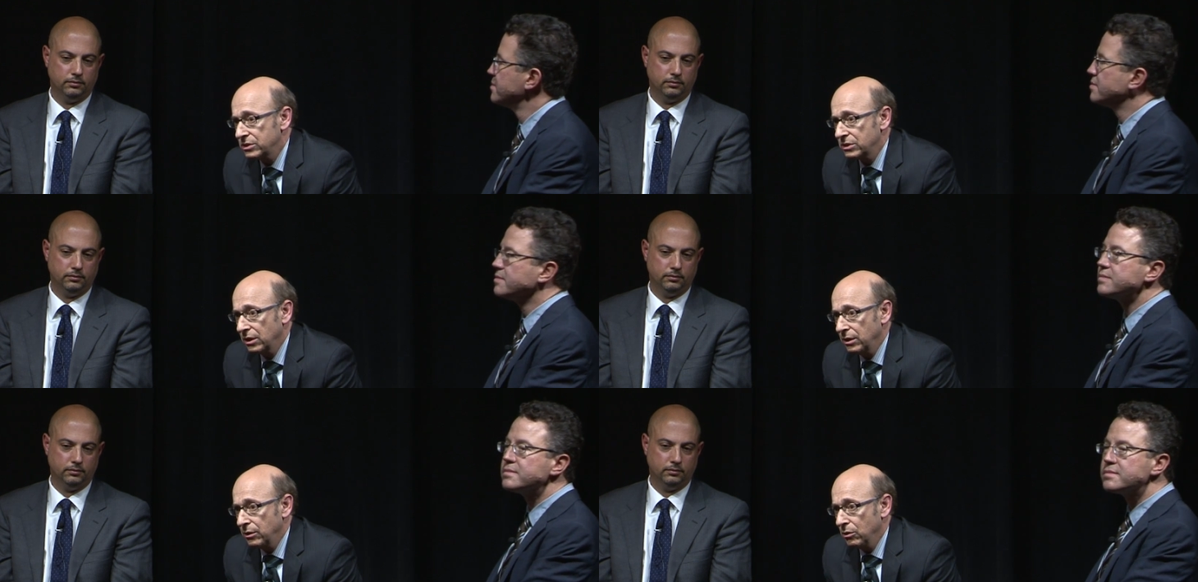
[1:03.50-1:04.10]
Speaker 1: to
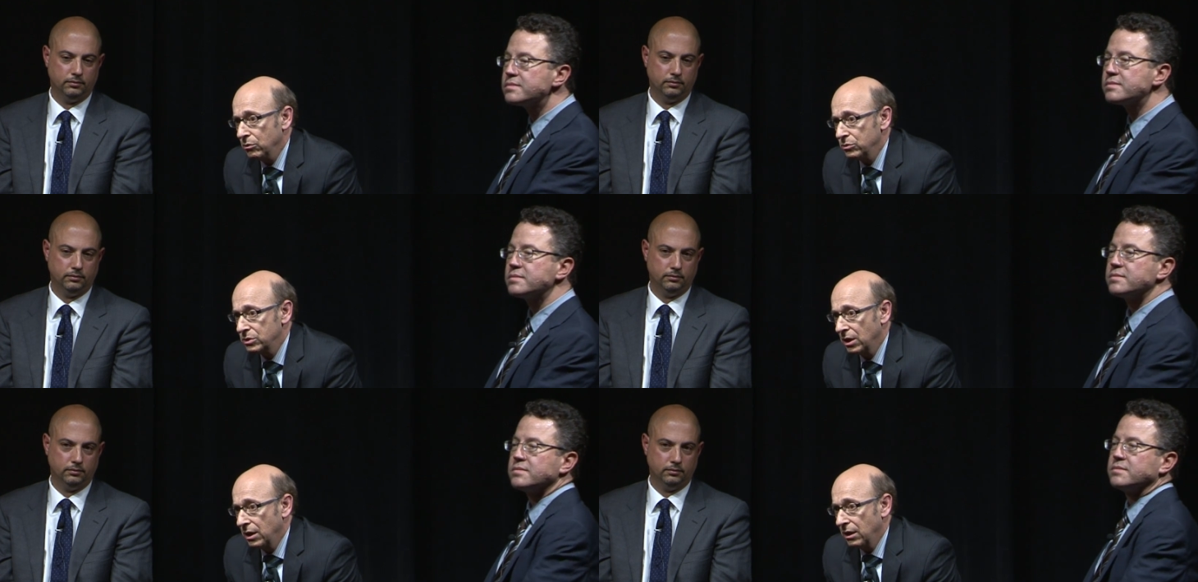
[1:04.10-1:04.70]
study
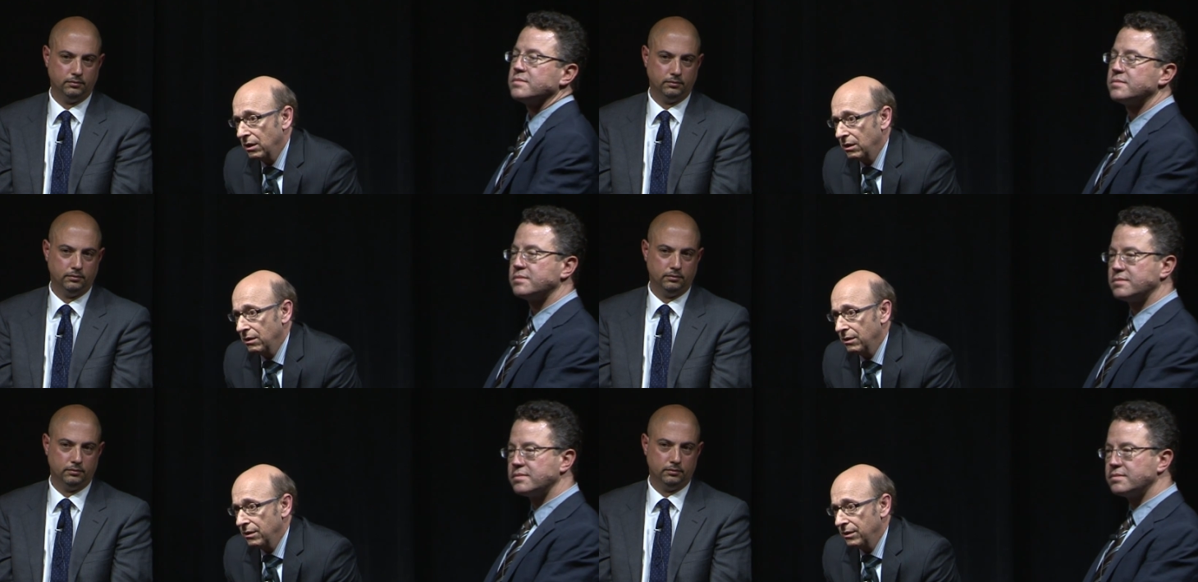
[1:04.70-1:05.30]
those
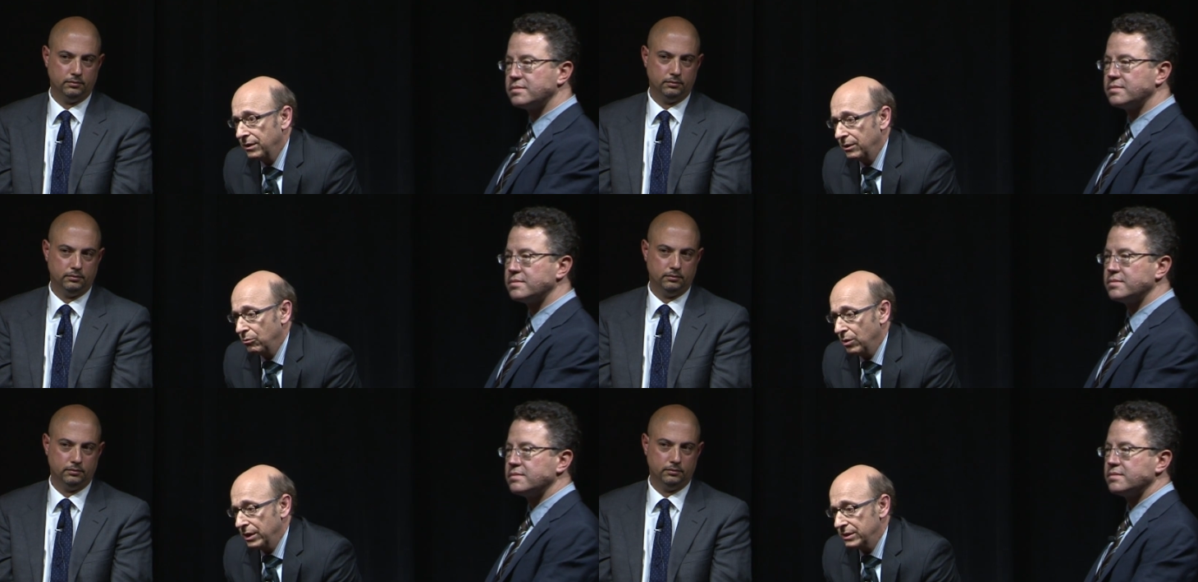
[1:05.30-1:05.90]
uh,
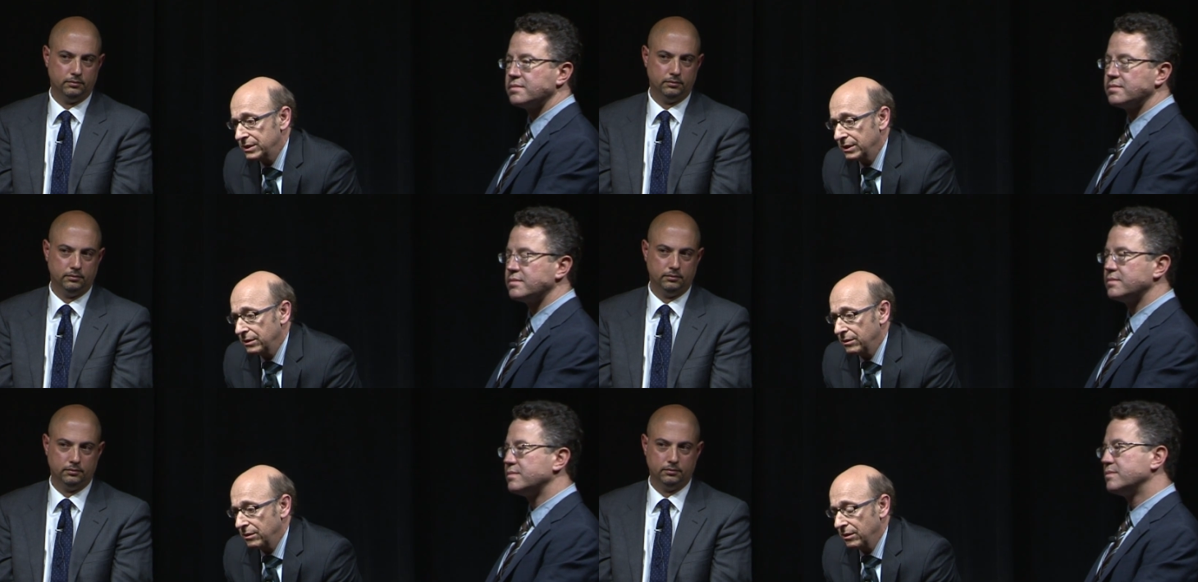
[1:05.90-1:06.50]
in ways
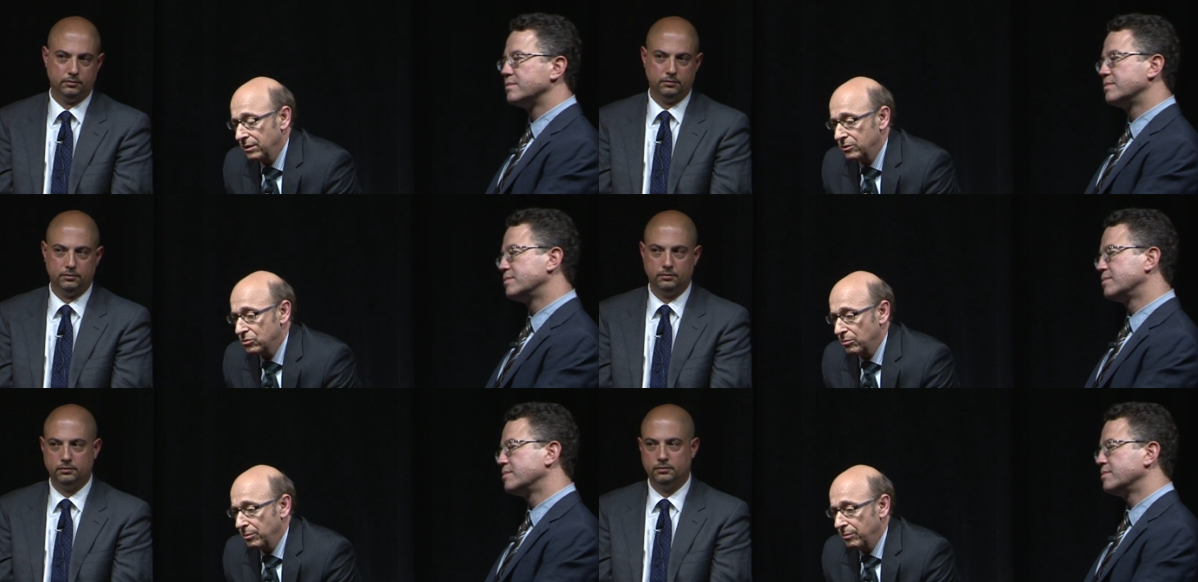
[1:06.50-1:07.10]
that
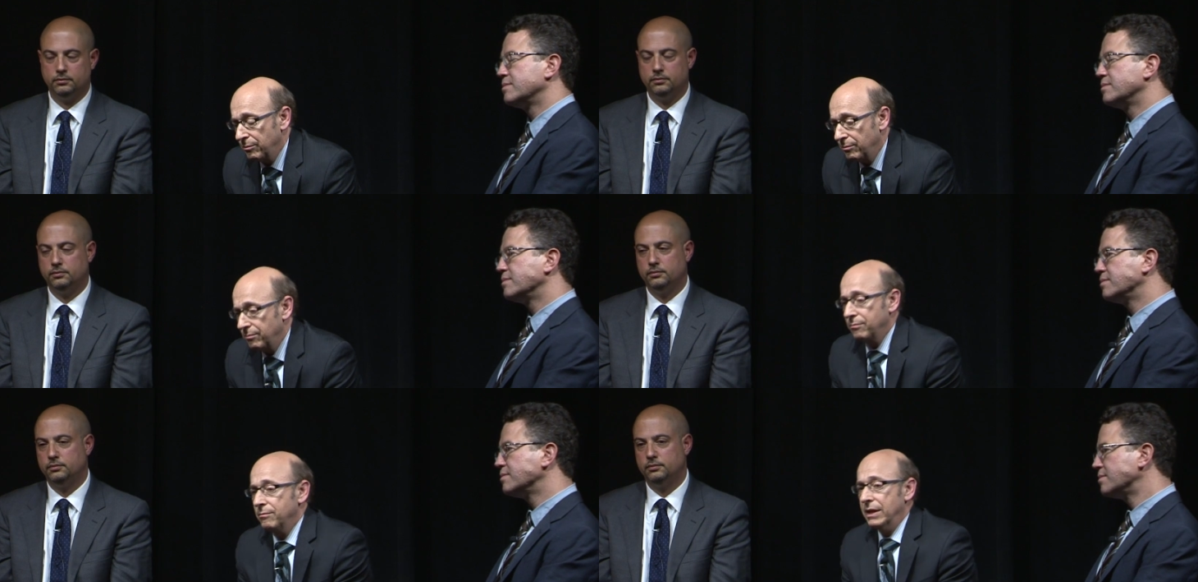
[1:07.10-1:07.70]
sort of
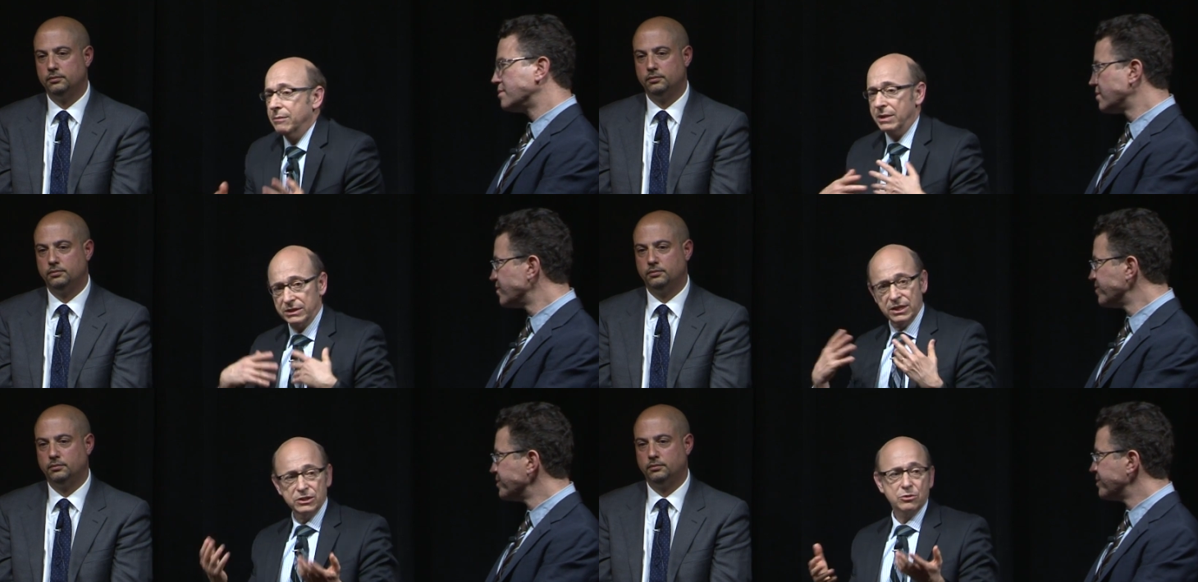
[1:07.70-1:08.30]
make,
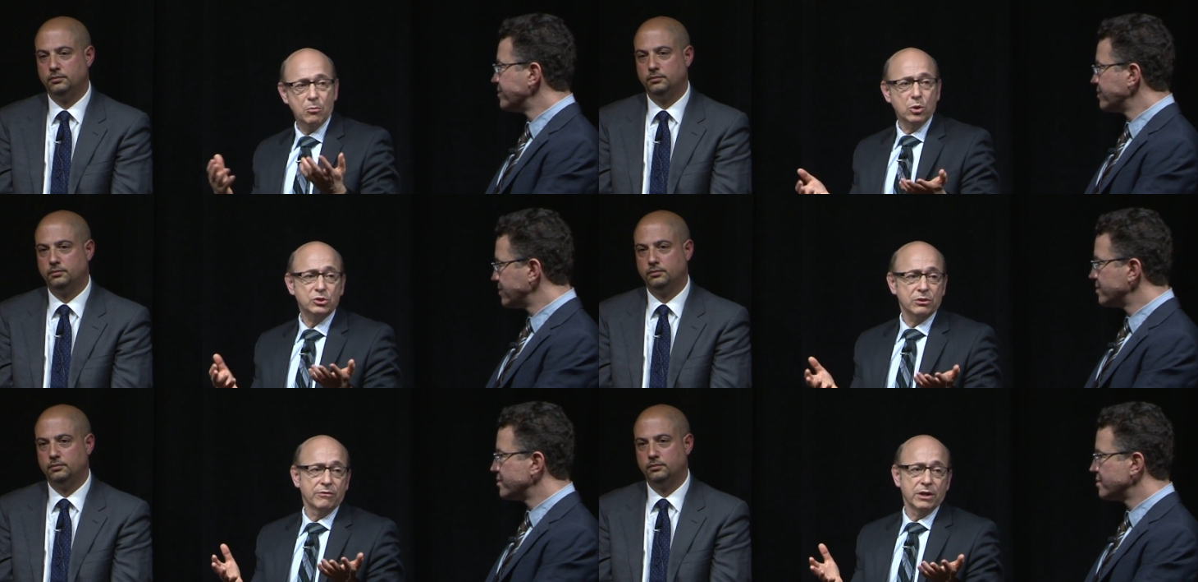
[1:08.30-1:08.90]
make sense to
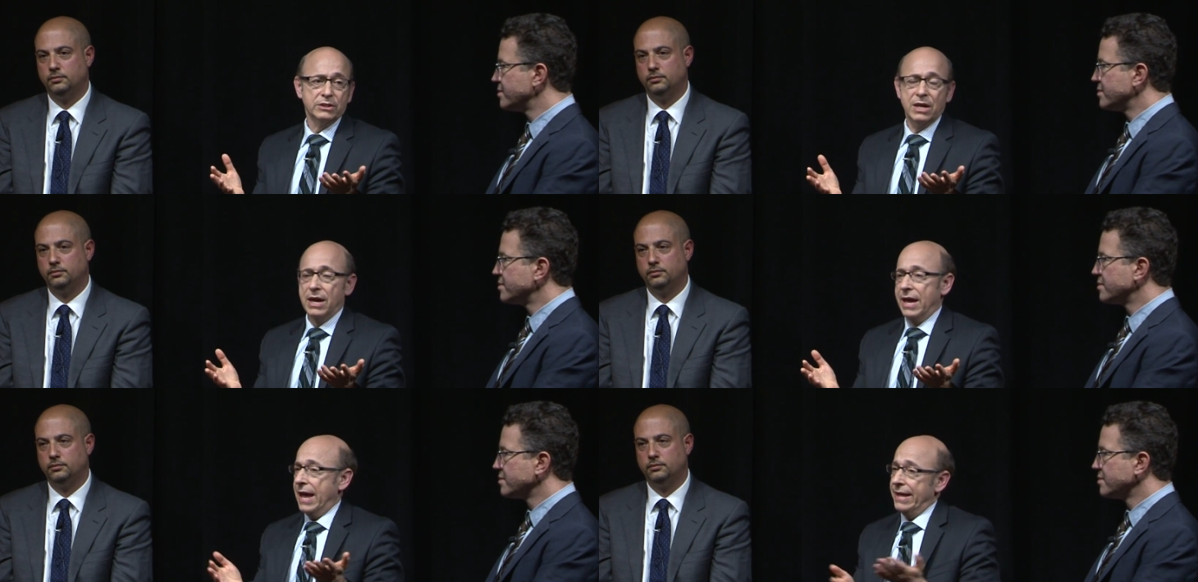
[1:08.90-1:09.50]
most of us
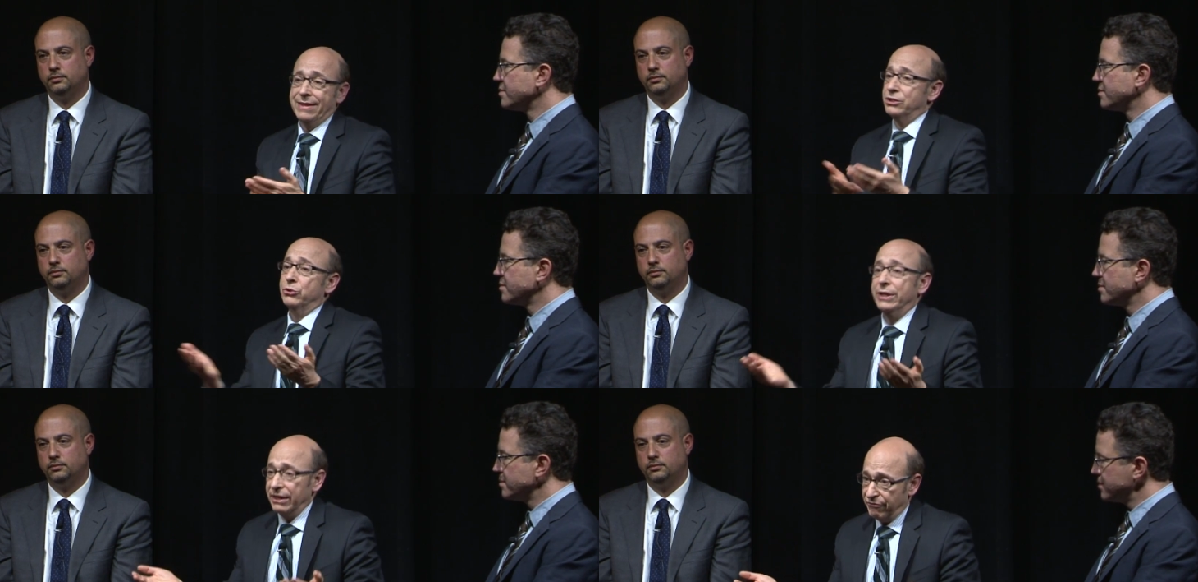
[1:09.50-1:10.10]
and that
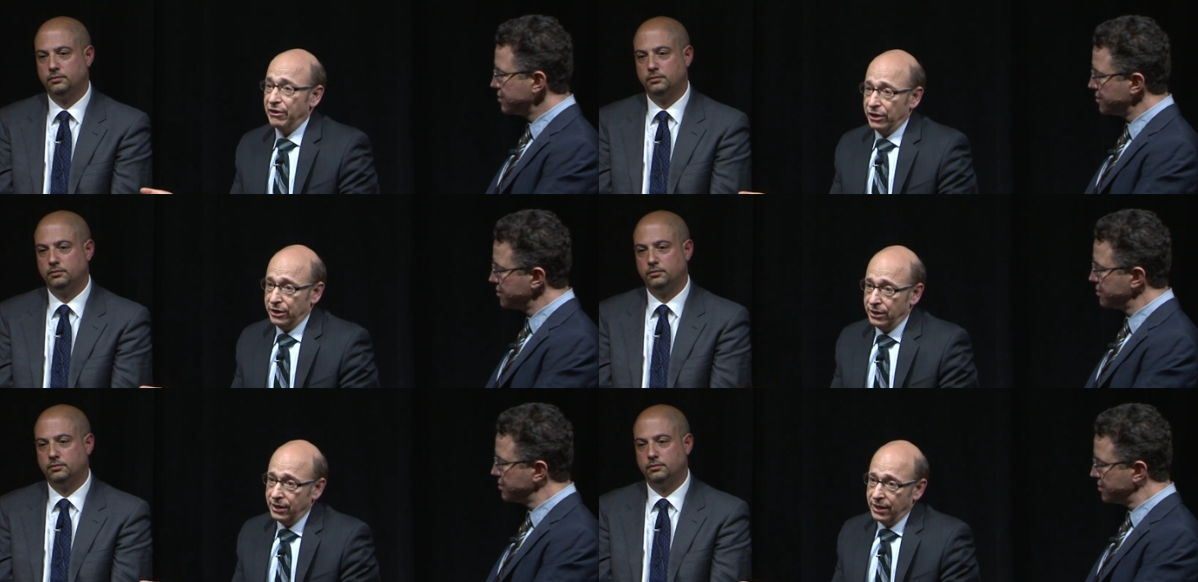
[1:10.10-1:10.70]
you can get
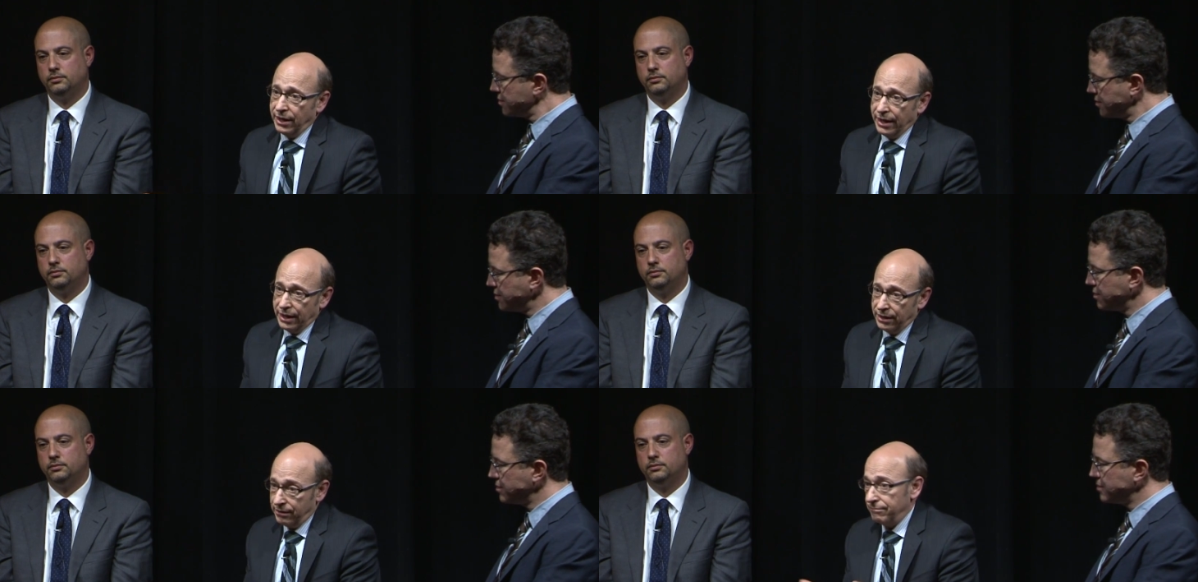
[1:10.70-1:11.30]
funded.
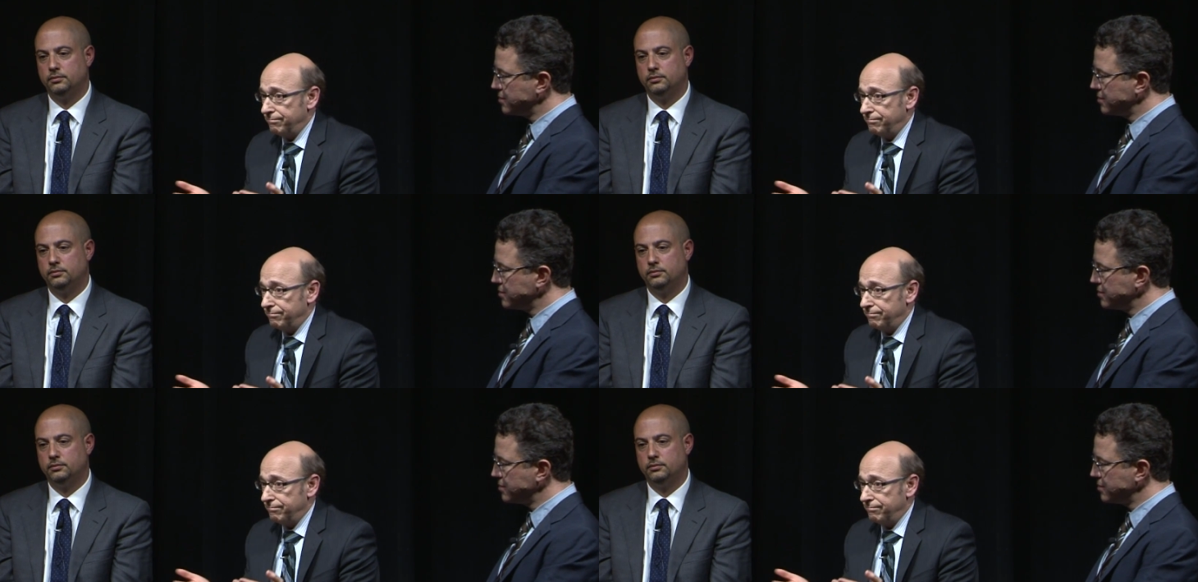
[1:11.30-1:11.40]
And